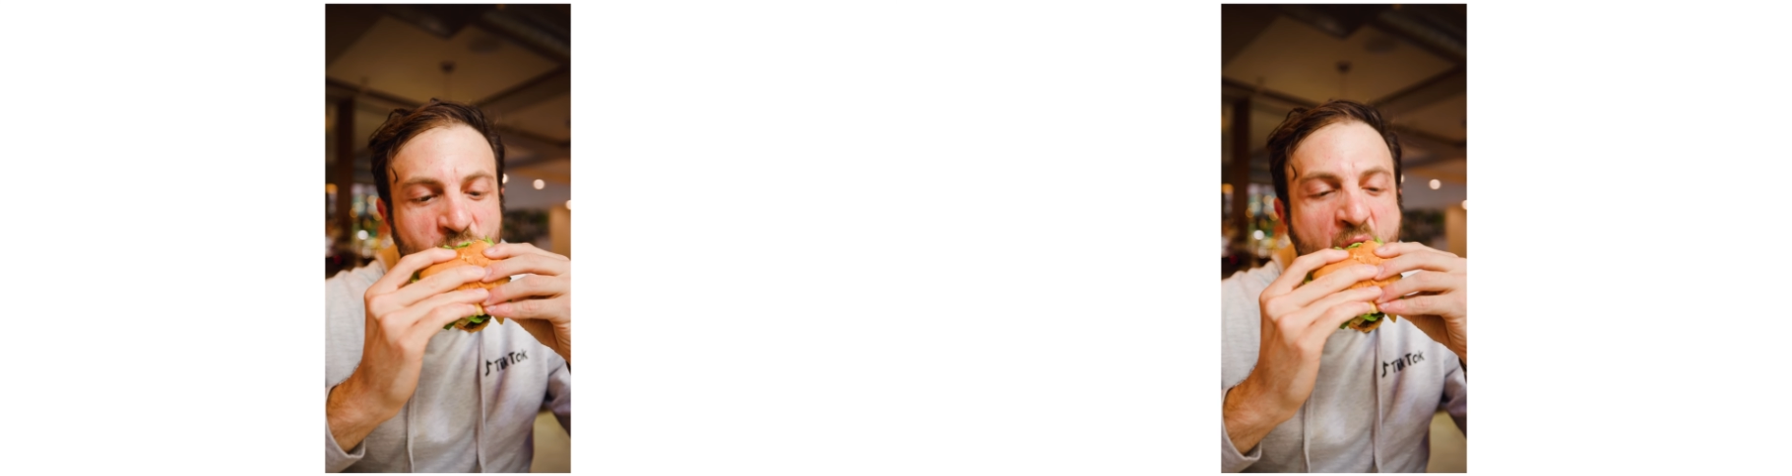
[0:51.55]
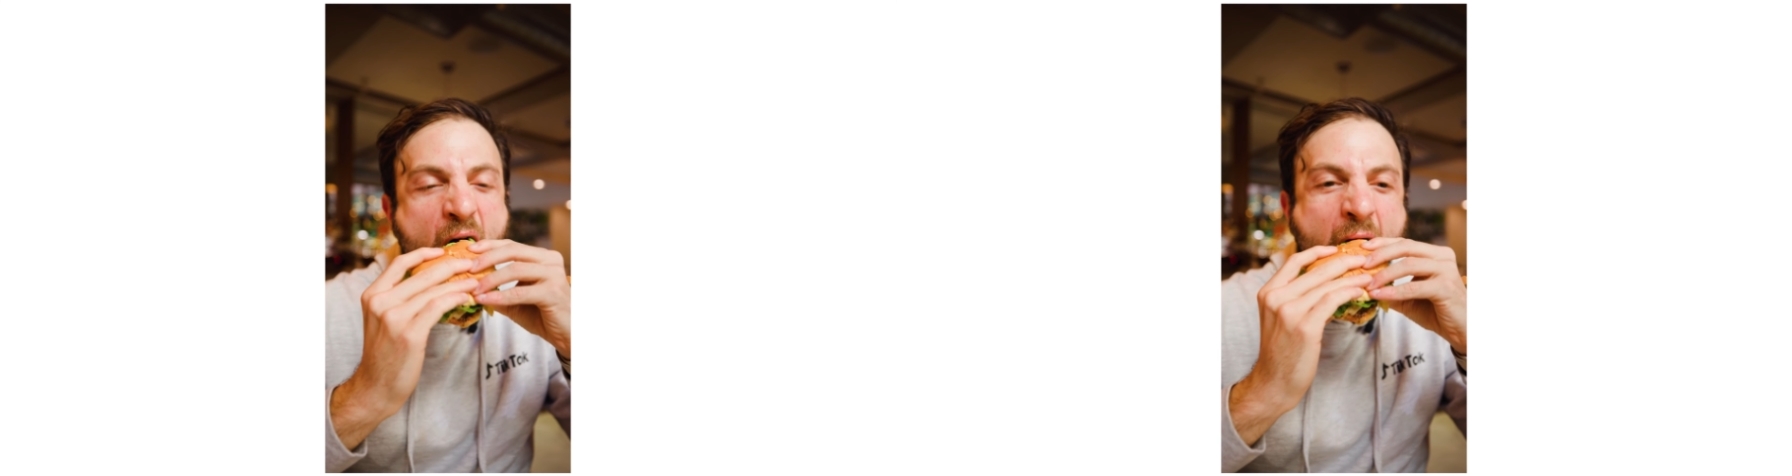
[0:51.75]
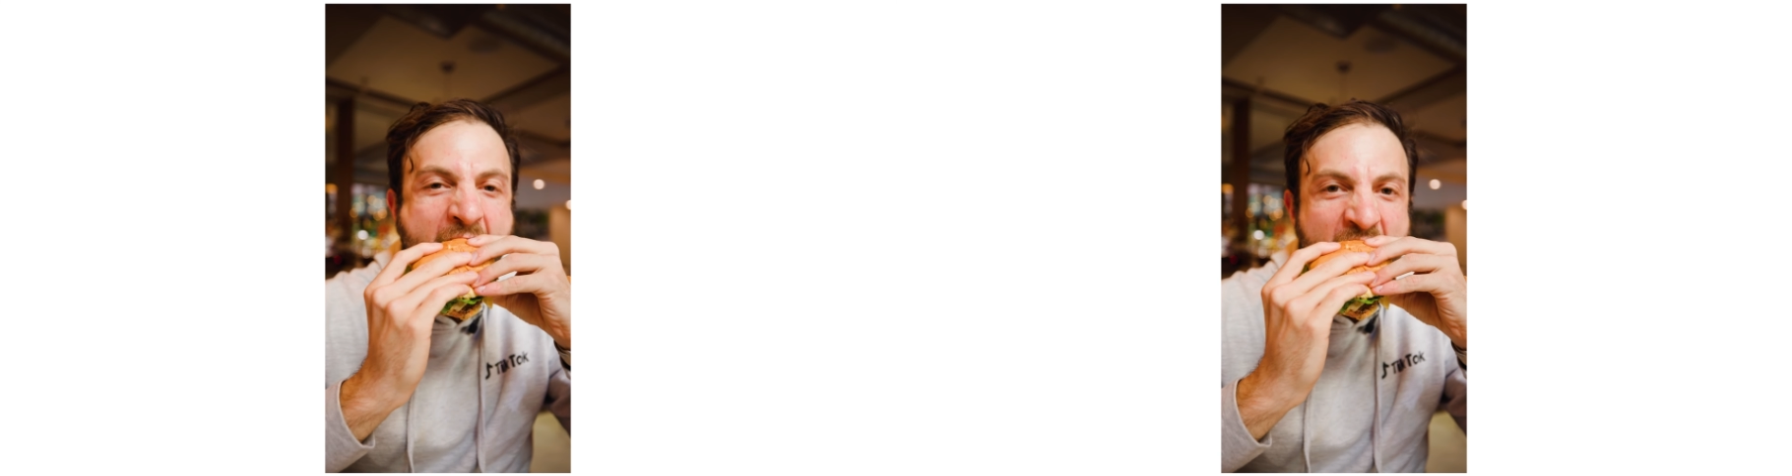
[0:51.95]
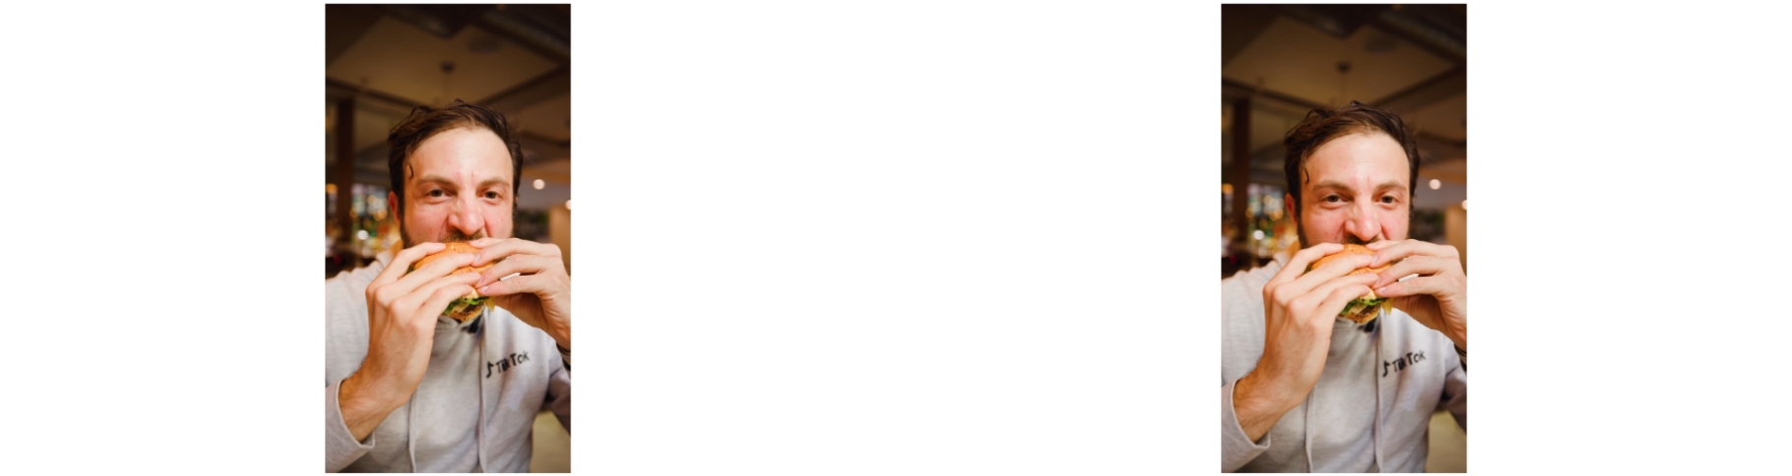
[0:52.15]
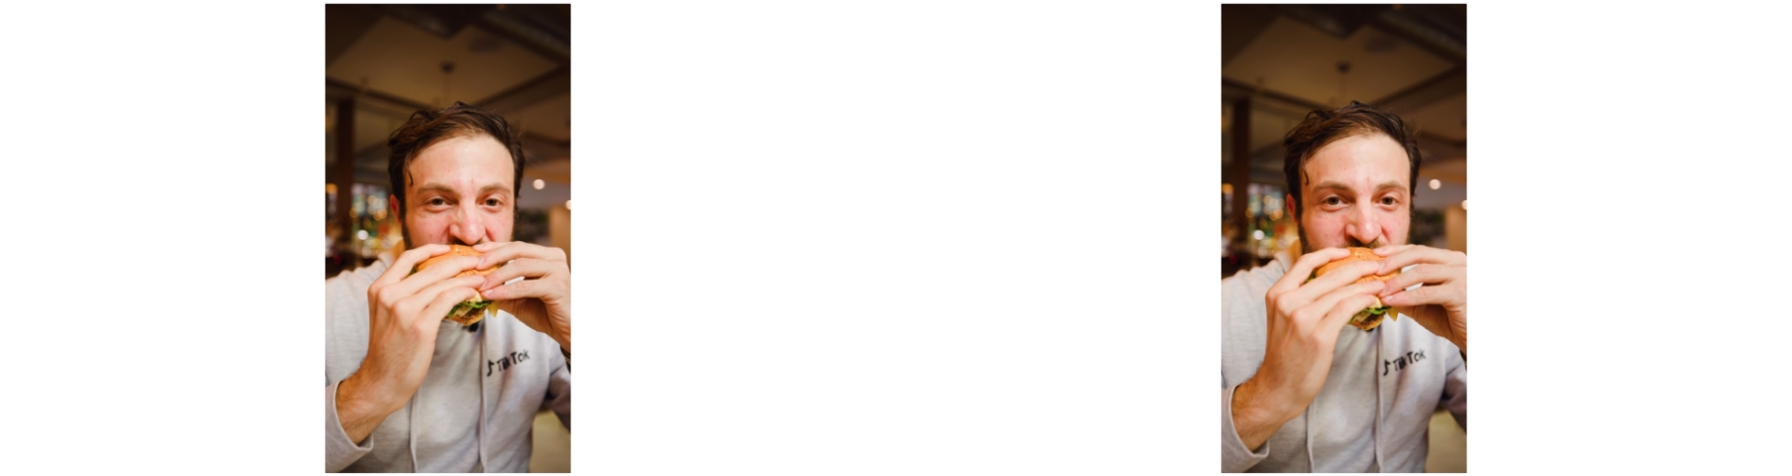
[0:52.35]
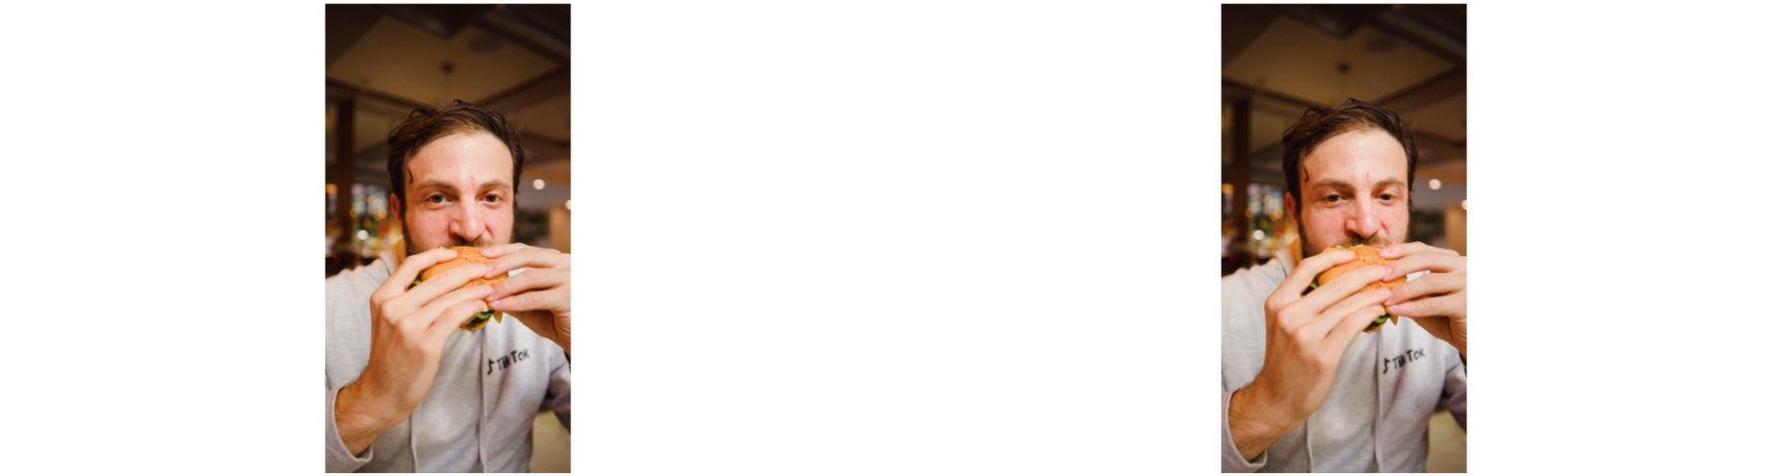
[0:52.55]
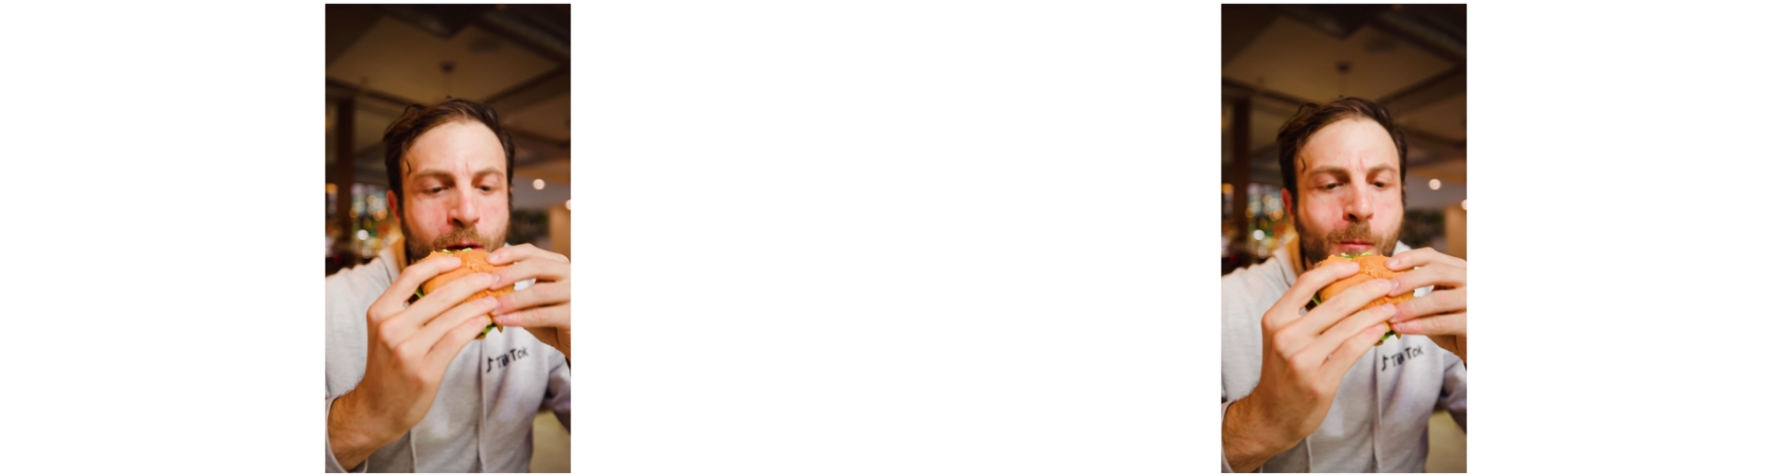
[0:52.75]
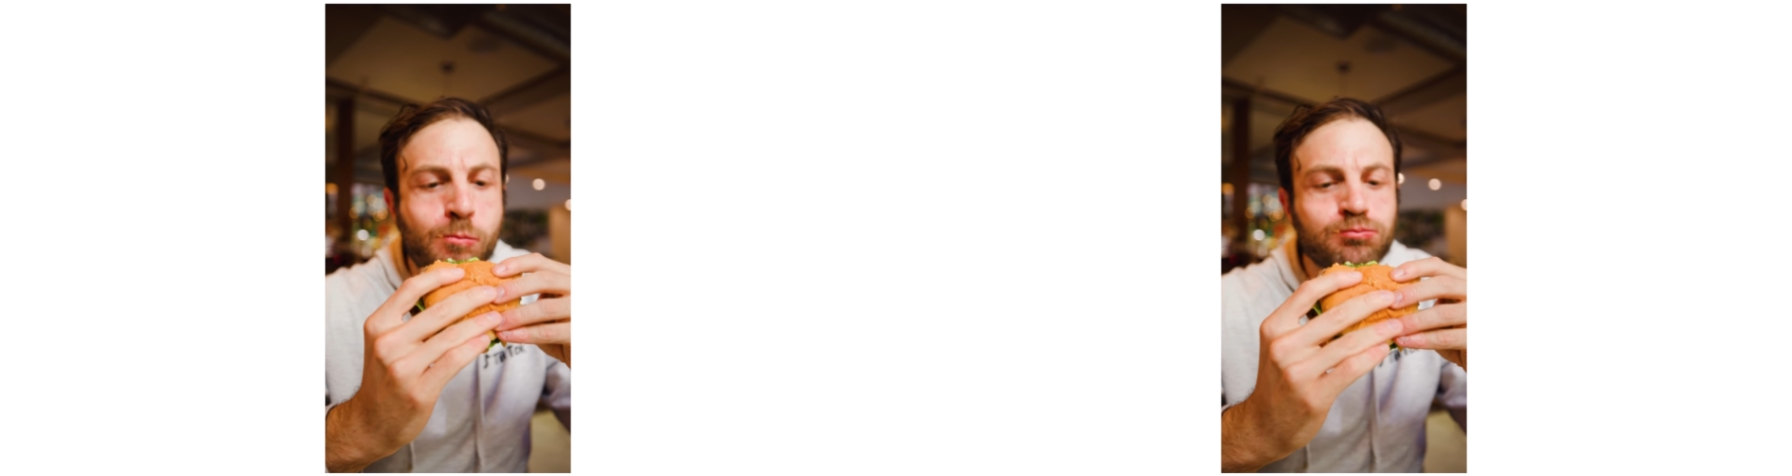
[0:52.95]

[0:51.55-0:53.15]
You're just getting like perfect layers of fat